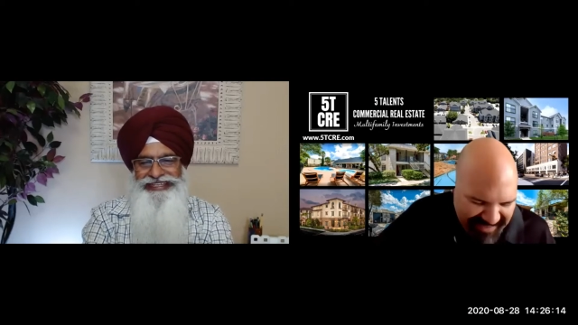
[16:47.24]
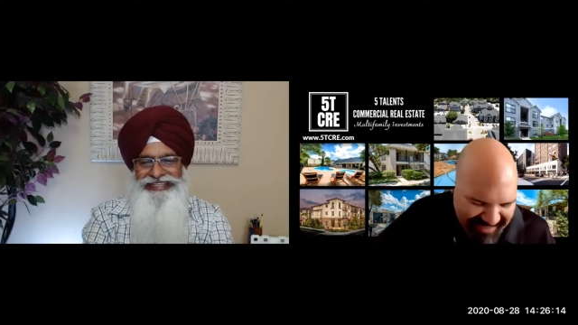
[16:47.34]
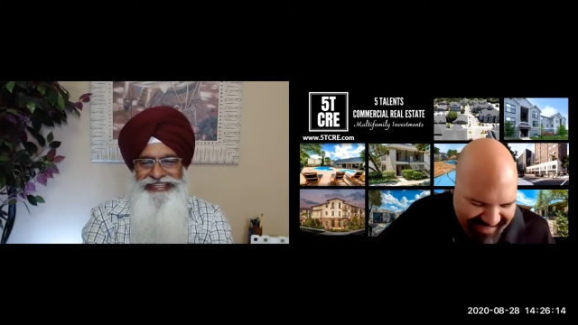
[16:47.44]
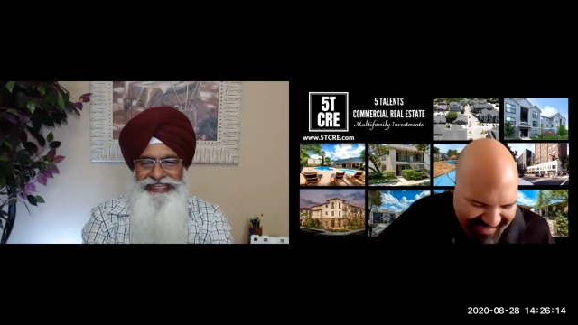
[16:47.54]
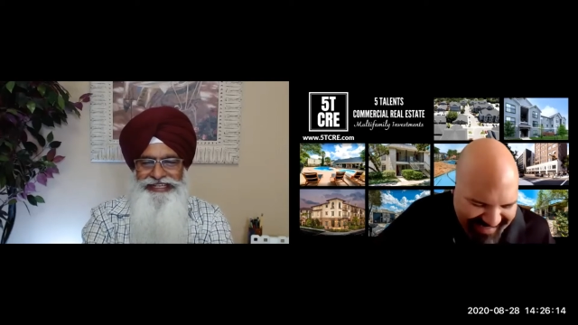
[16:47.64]

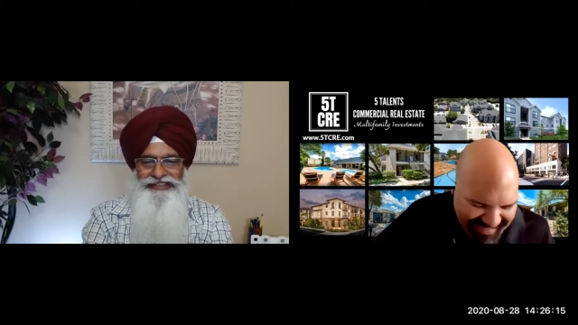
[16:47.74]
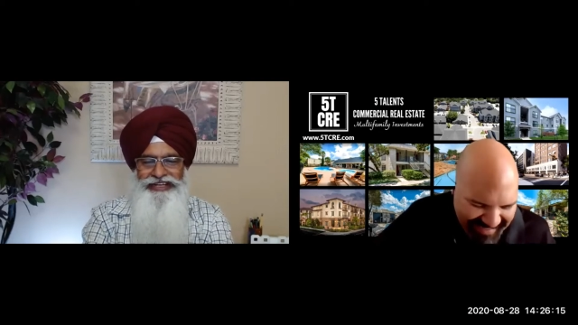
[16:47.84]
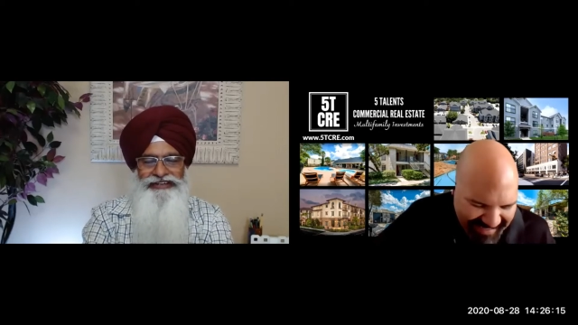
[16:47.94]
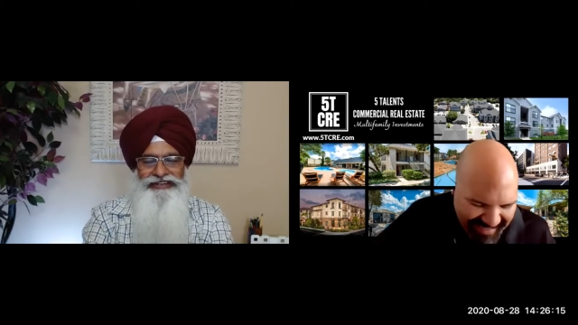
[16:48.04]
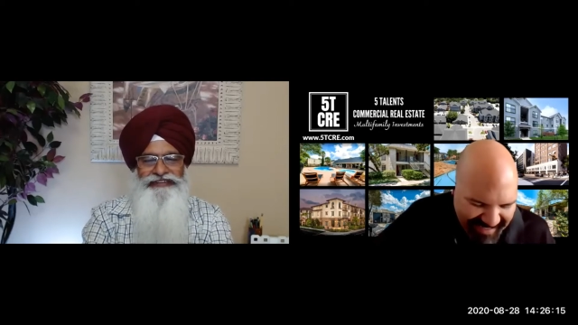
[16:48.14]
Speaker 1: yeah, you
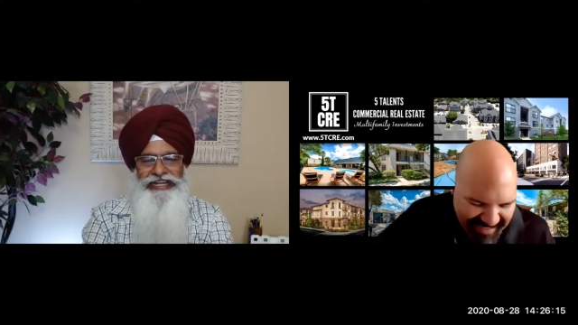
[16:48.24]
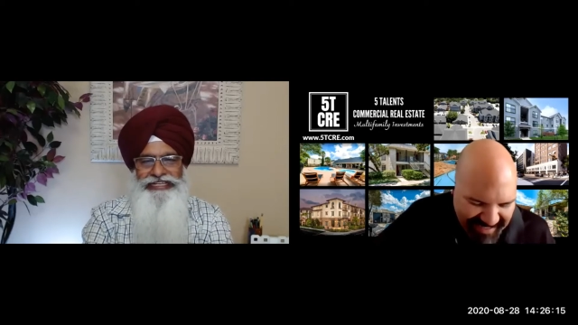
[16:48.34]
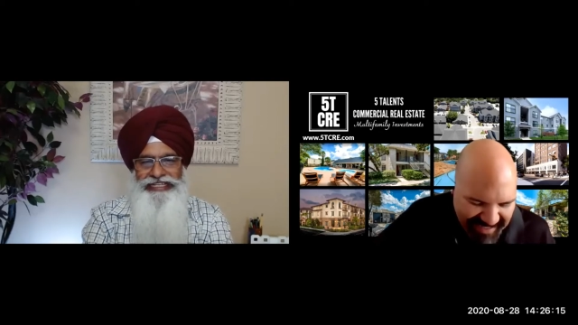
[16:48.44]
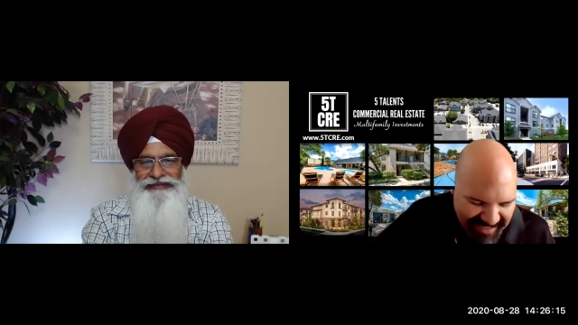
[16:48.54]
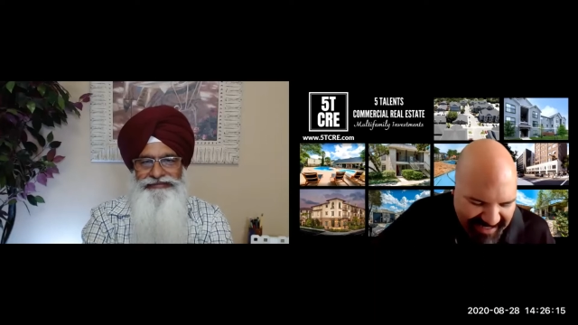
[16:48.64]
got to
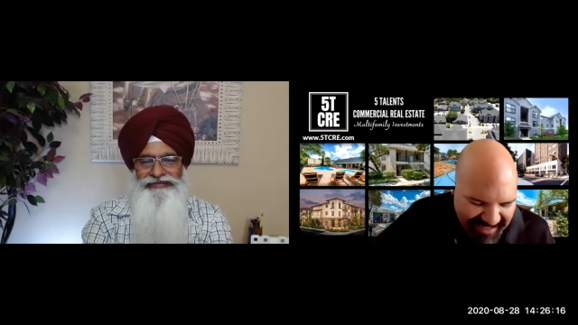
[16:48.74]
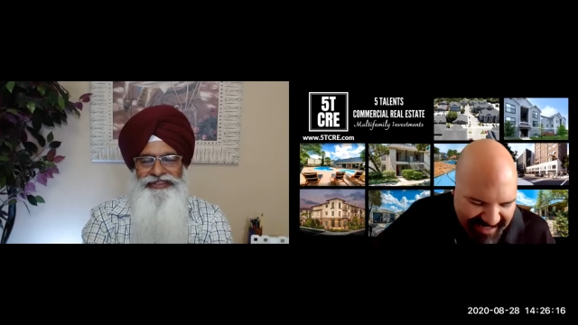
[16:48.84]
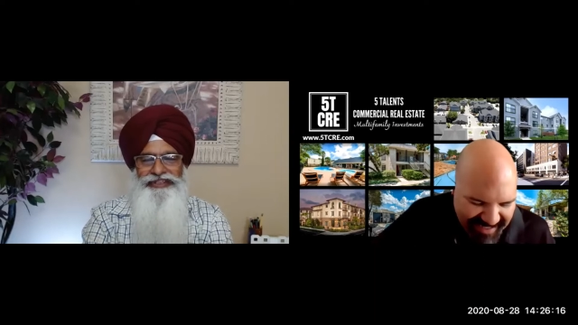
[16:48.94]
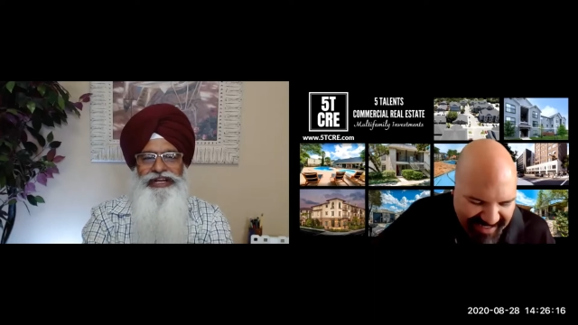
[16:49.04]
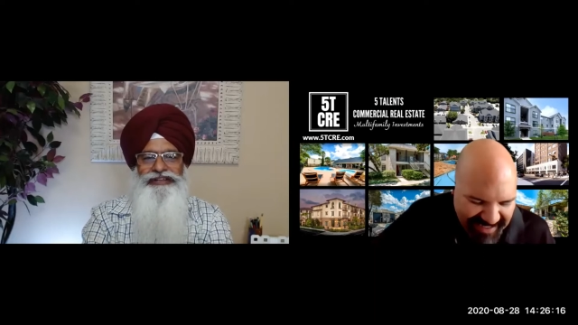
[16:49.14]
find them.
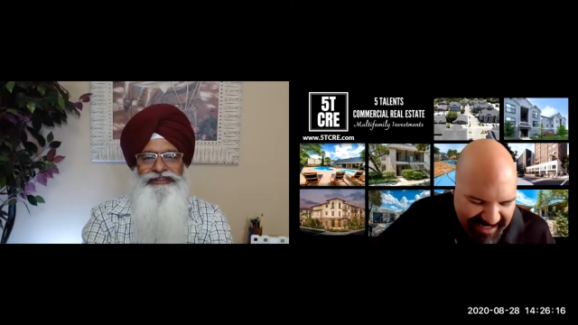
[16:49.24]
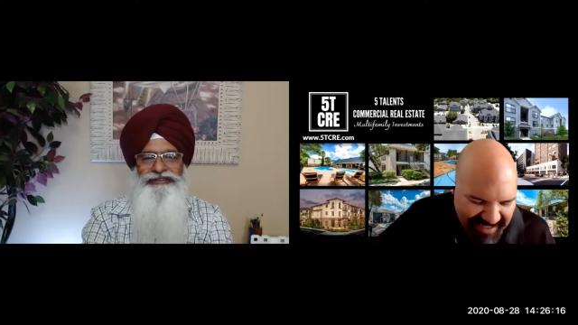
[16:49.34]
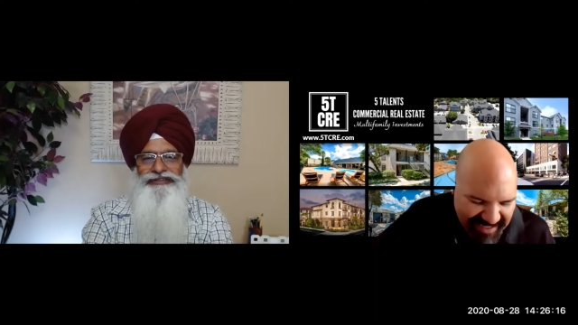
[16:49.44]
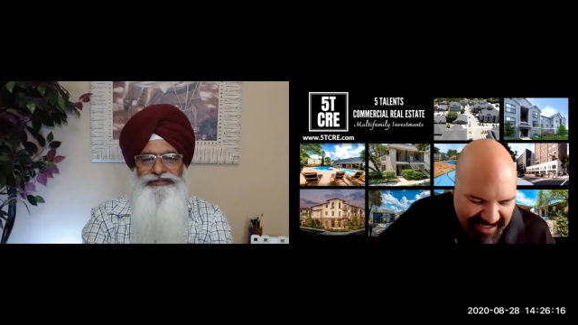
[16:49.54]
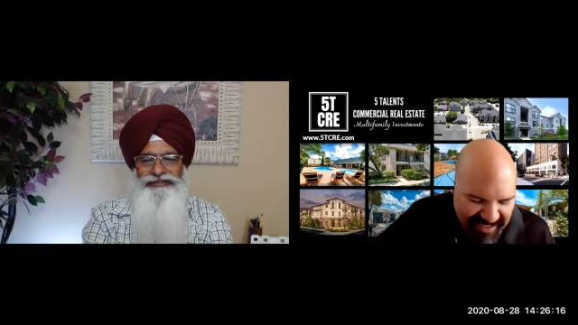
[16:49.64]
You got
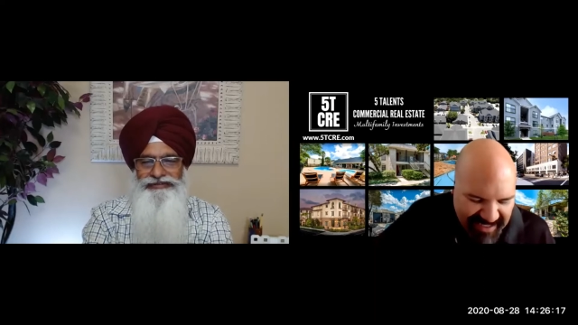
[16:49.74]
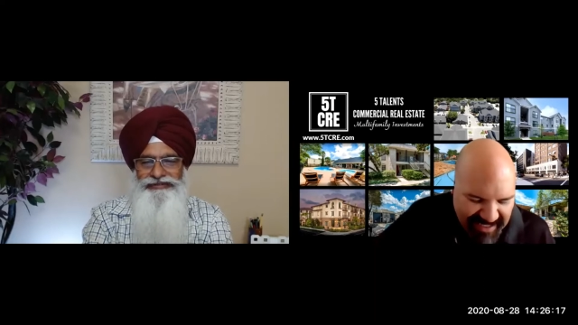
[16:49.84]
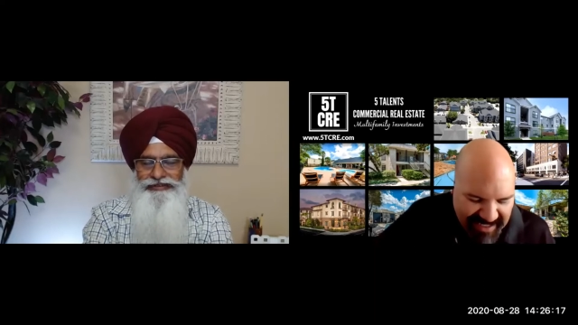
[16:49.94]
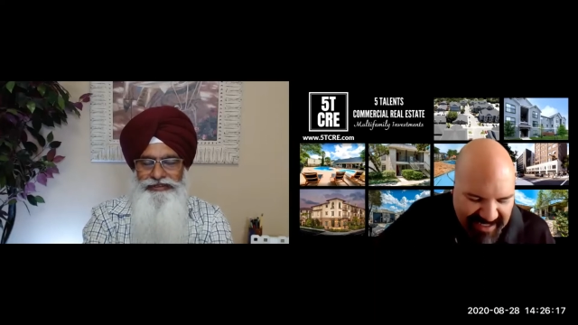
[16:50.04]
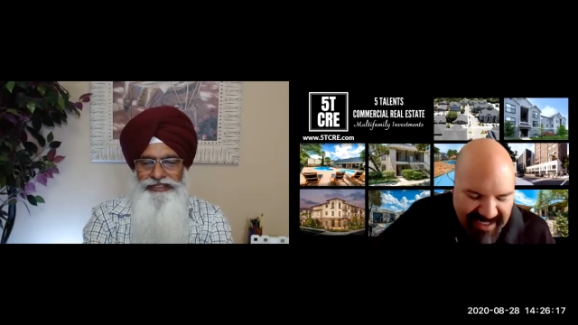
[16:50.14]

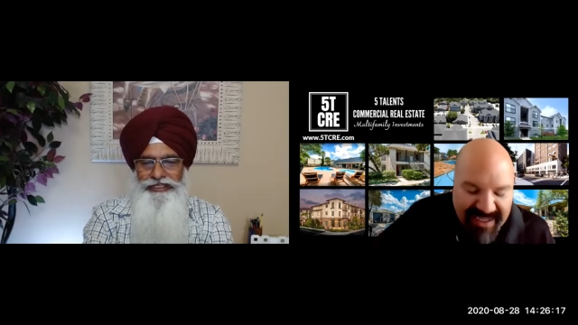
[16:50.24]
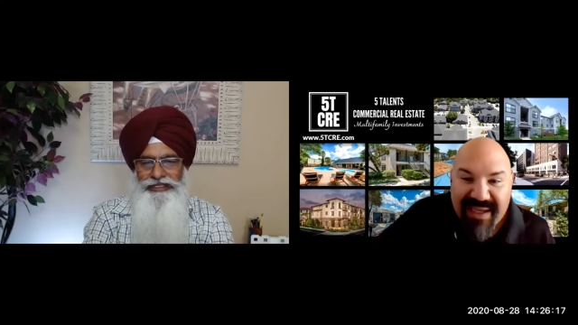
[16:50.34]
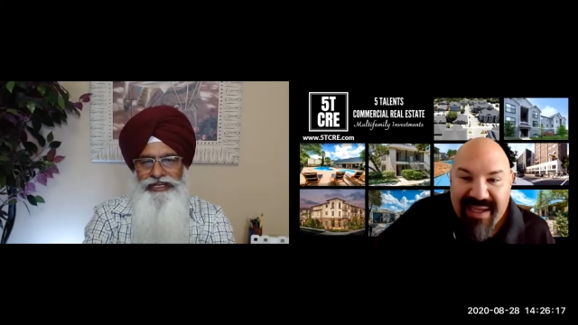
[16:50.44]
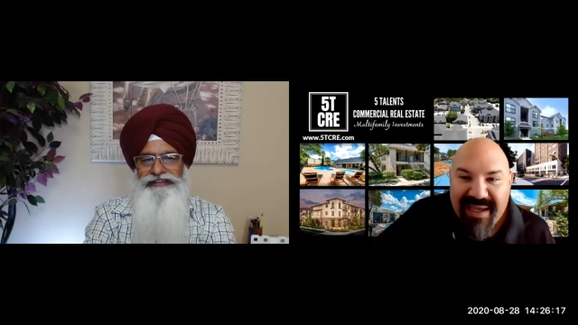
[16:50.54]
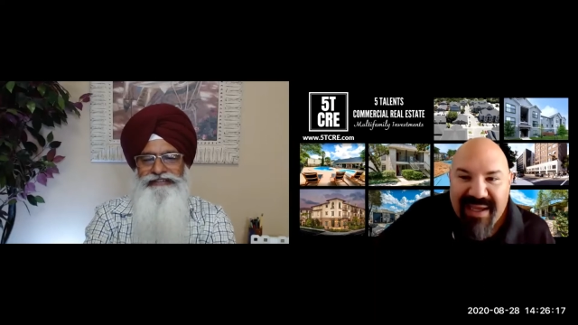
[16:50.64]
to
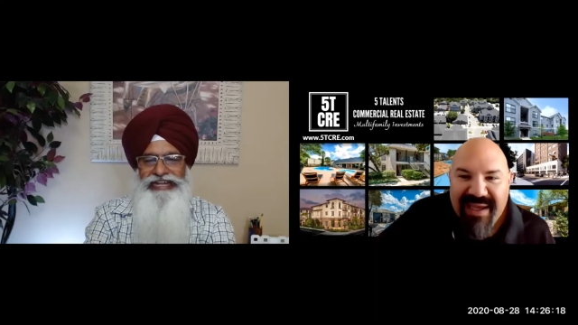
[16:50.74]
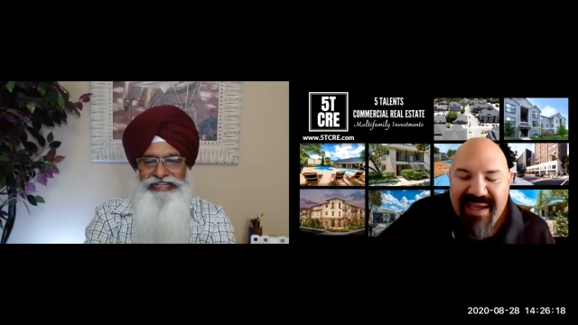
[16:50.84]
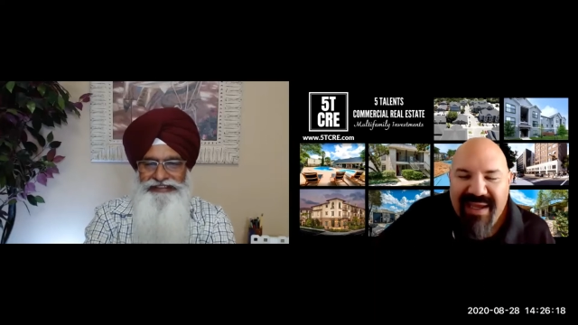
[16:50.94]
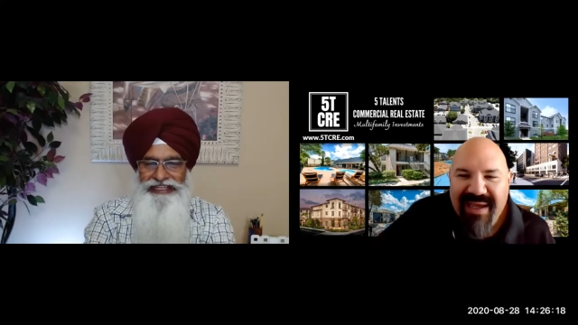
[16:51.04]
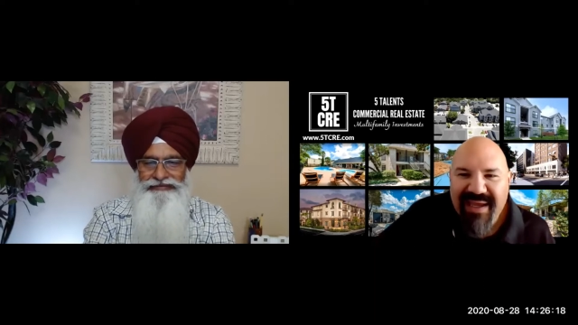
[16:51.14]

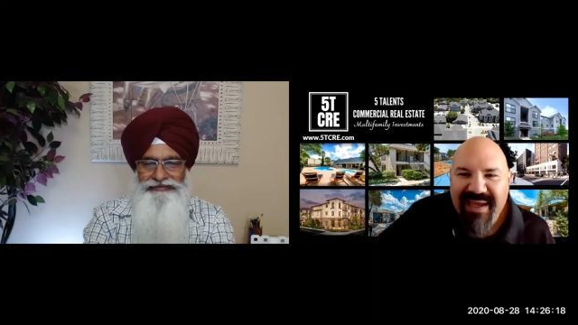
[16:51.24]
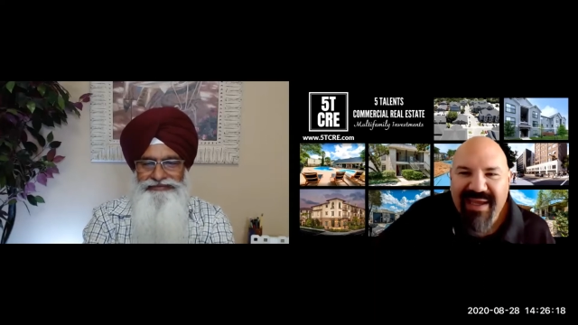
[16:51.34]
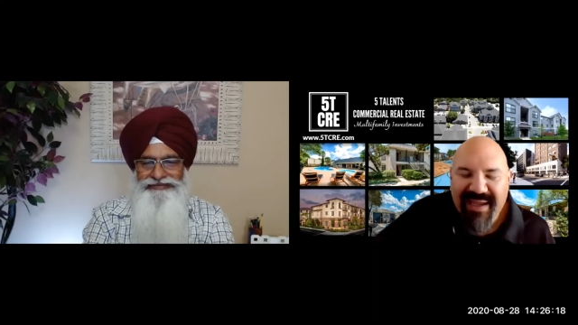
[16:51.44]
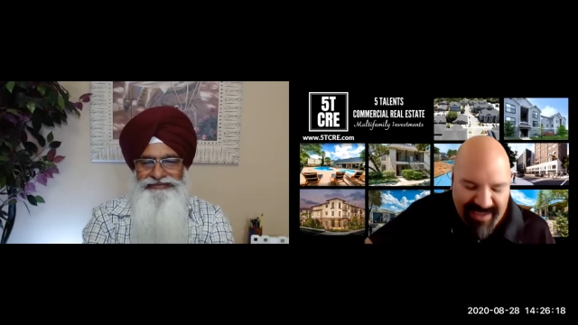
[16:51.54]
underwrite them.